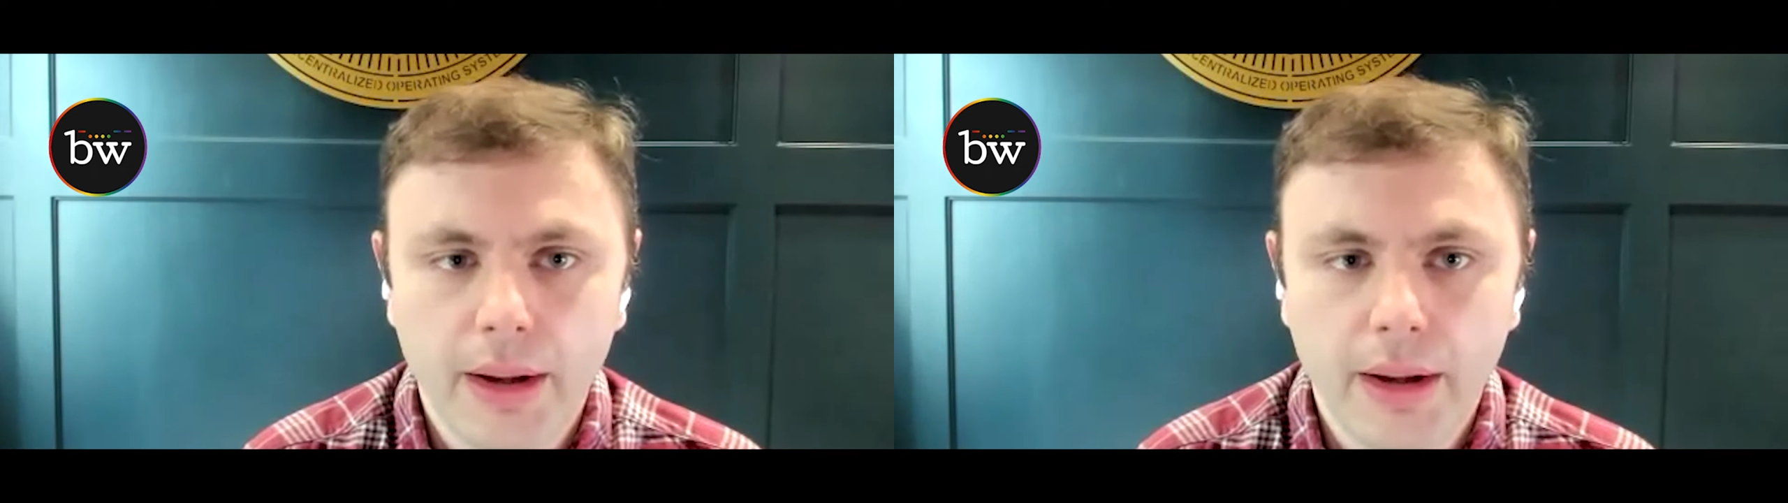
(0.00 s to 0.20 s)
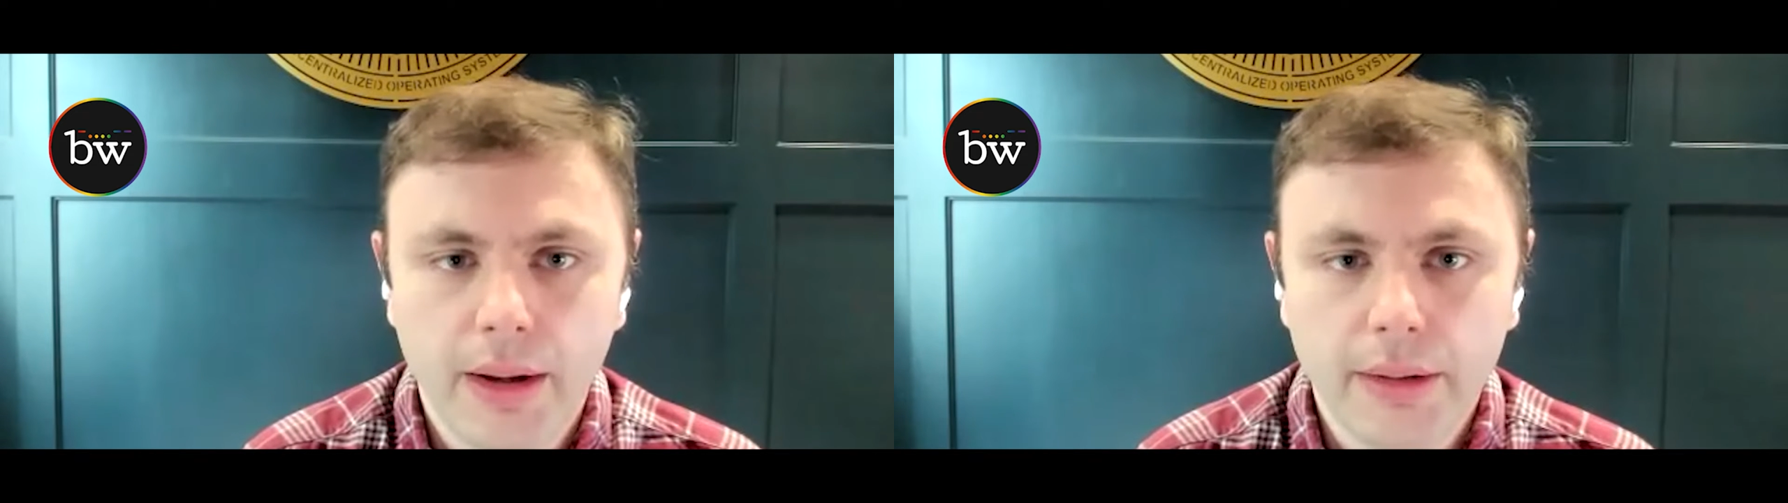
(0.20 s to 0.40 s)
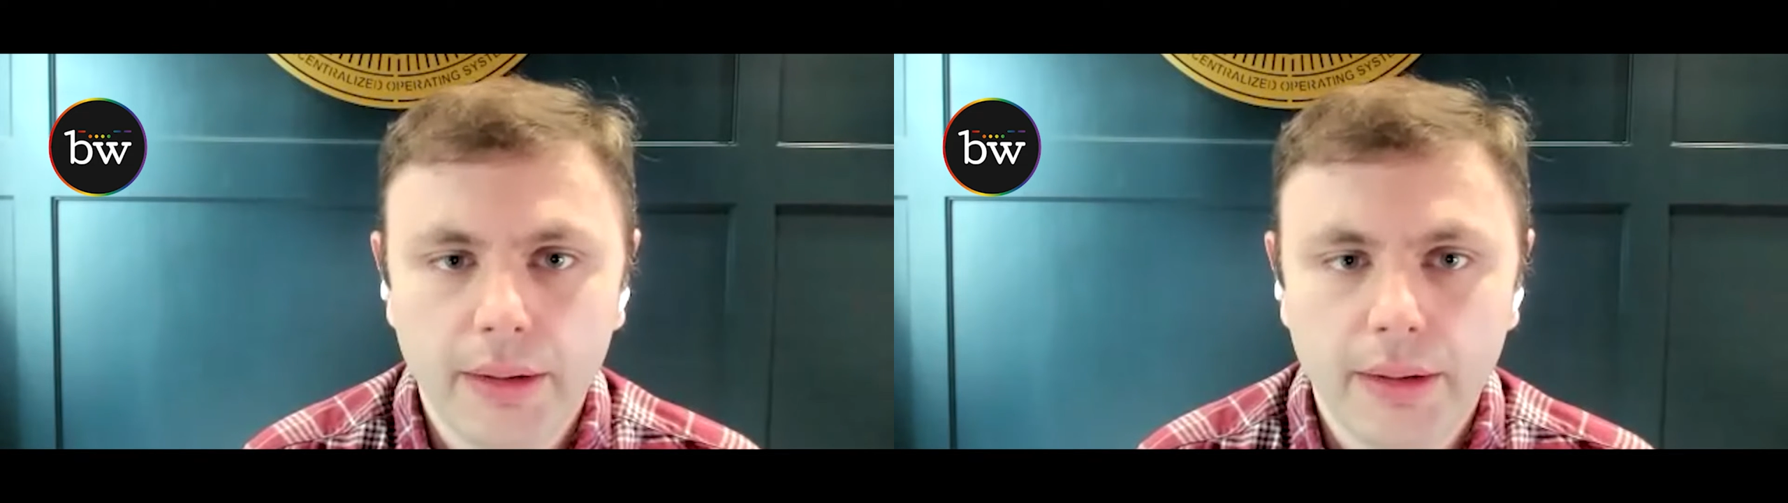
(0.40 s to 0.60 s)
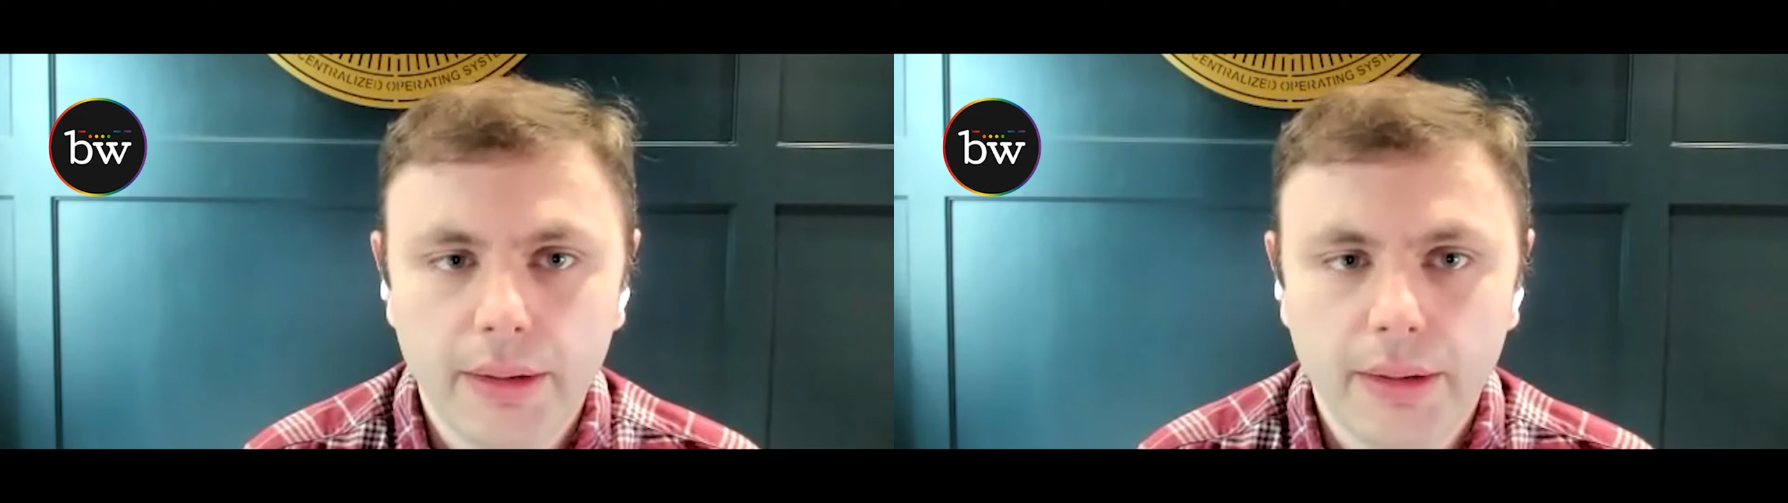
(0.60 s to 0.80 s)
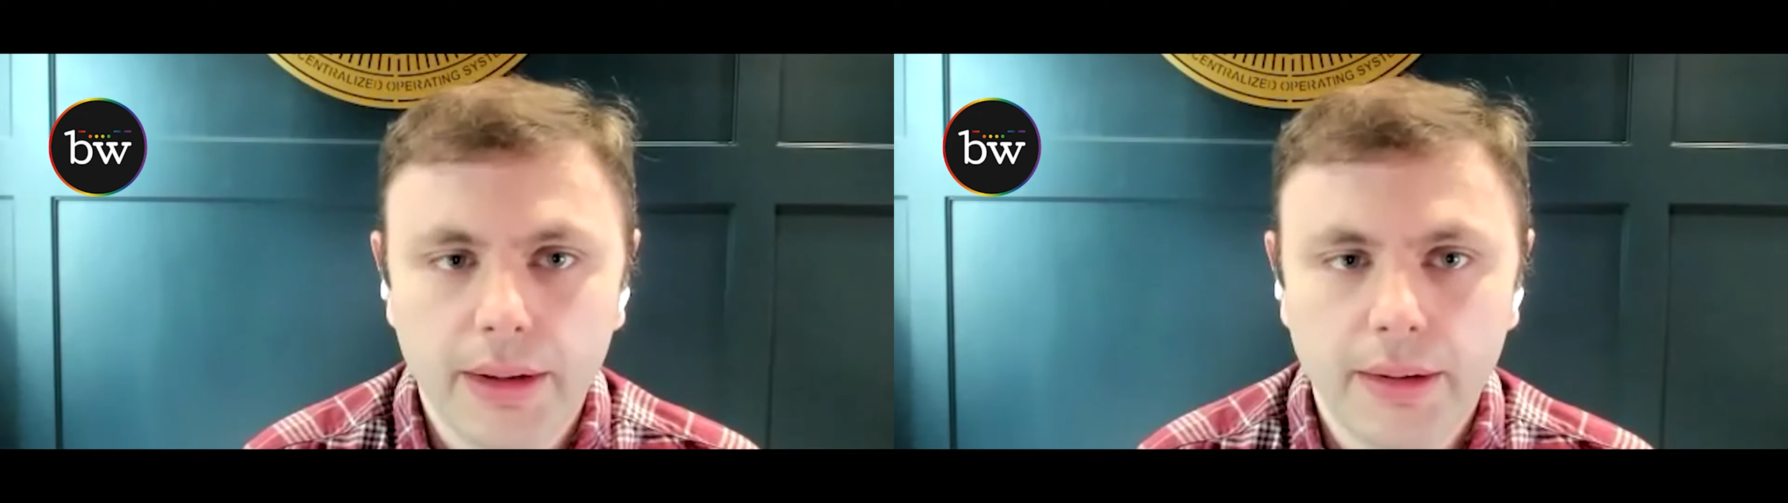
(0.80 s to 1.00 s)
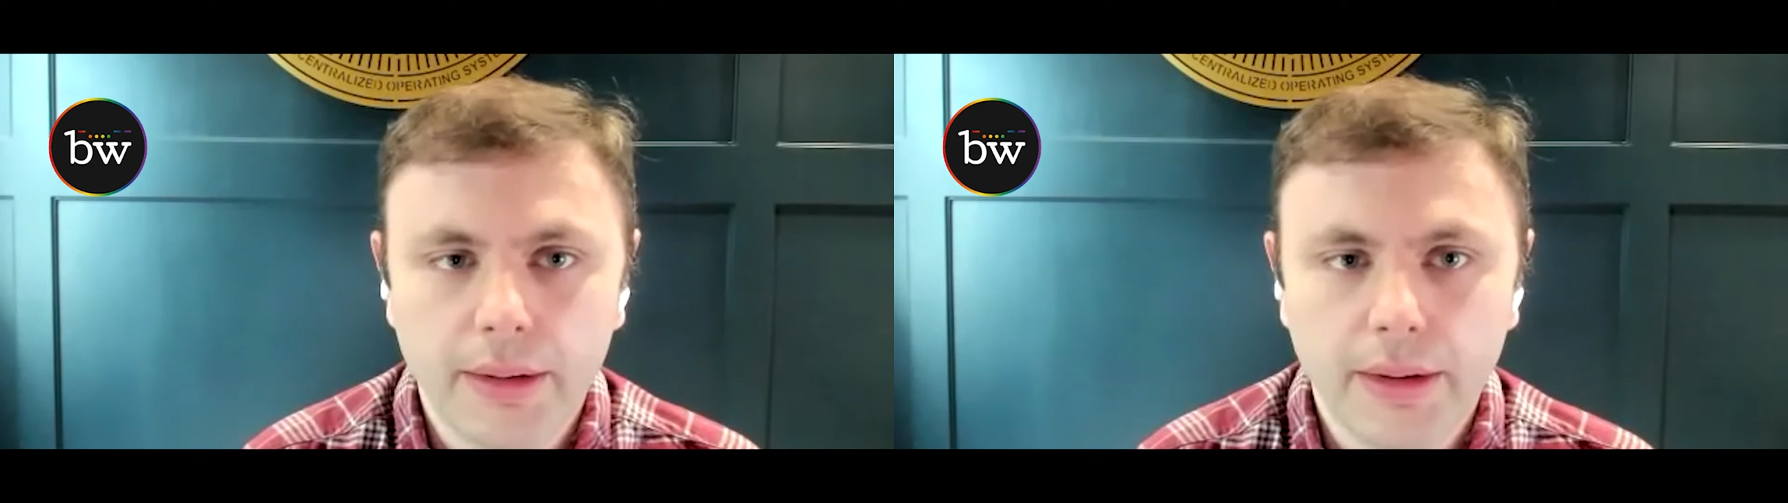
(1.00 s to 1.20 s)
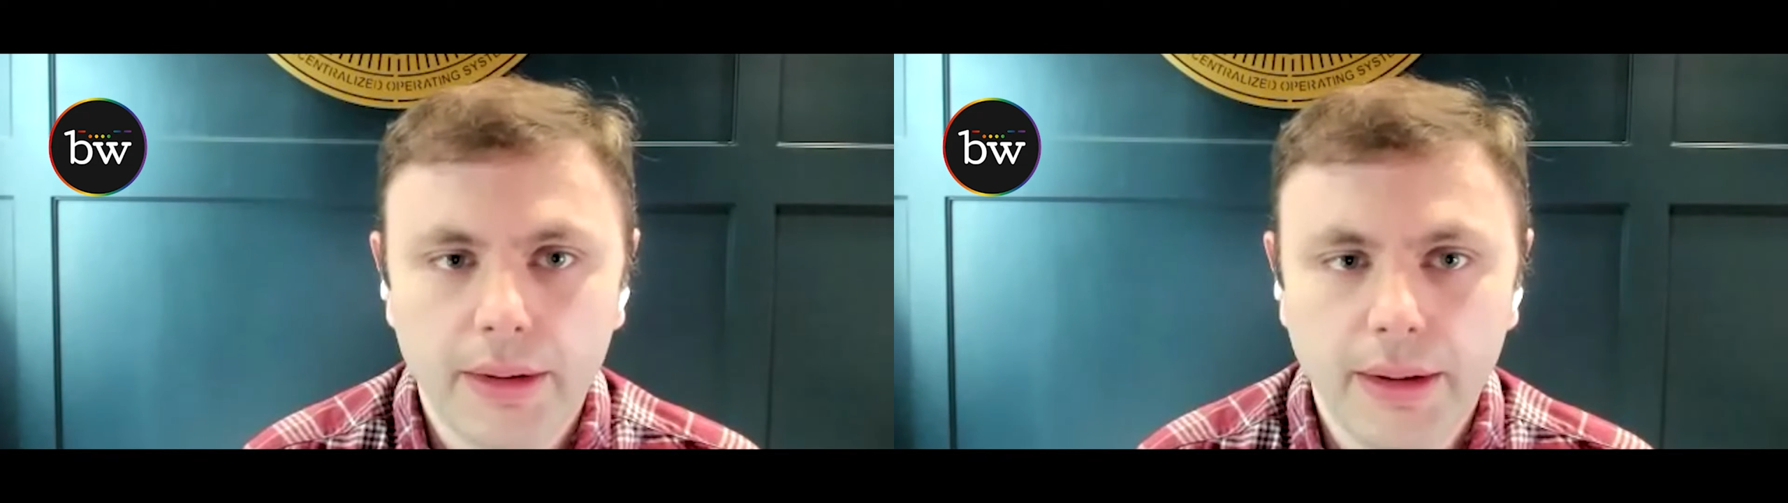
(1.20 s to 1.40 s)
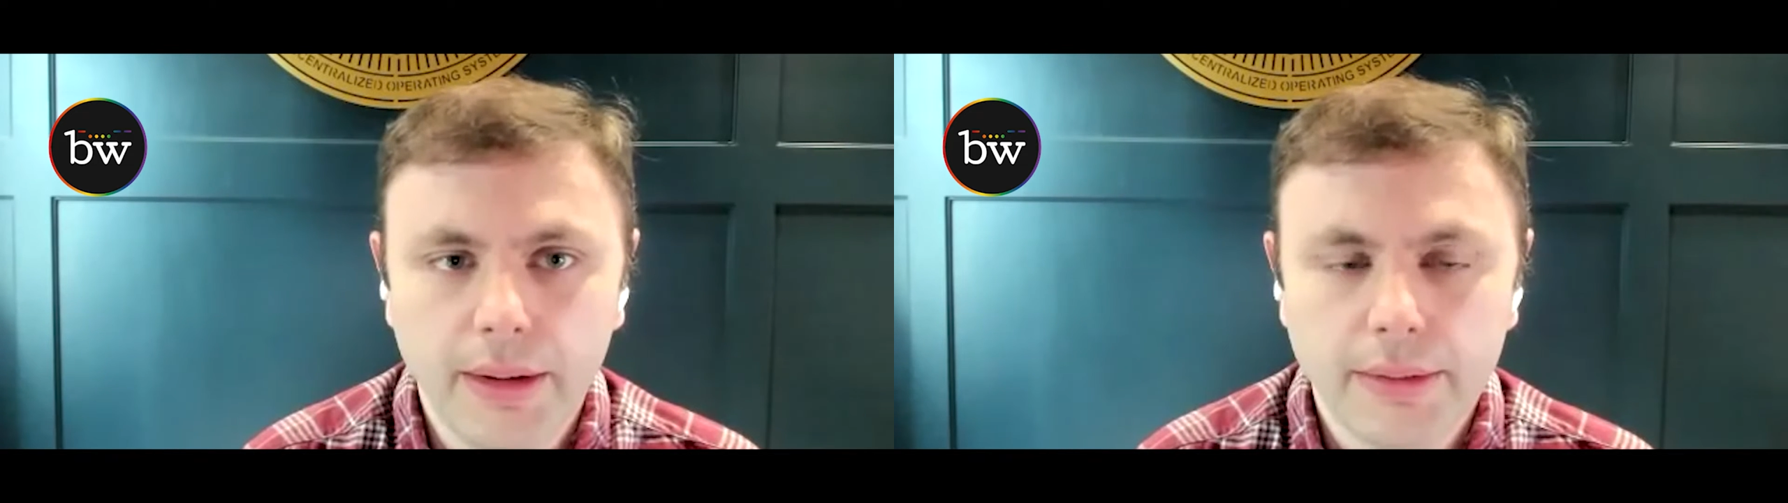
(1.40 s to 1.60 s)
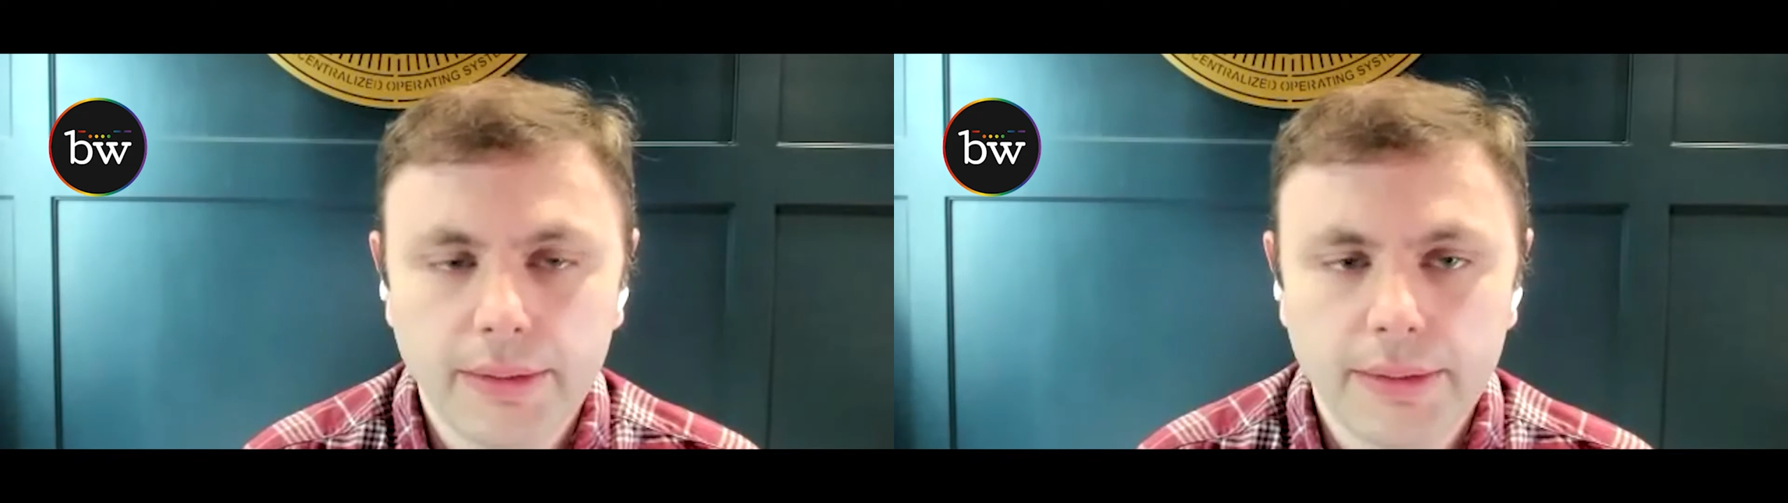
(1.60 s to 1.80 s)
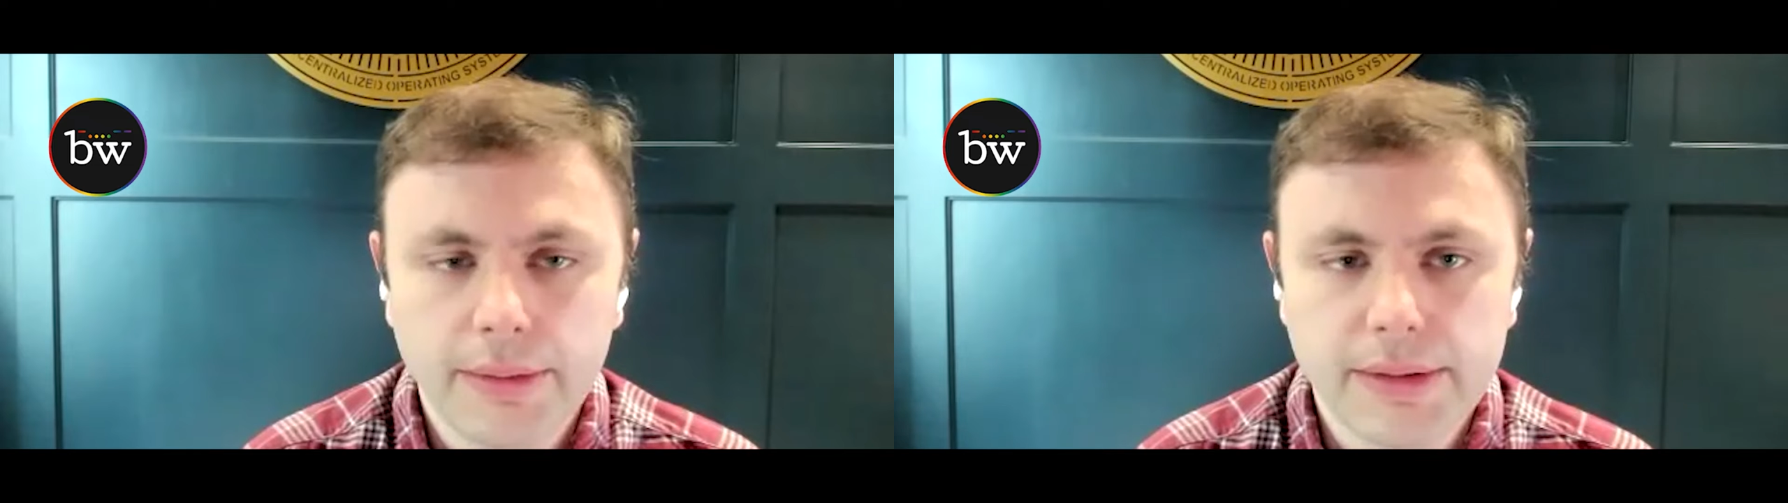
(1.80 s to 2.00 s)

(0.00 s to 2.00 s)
in any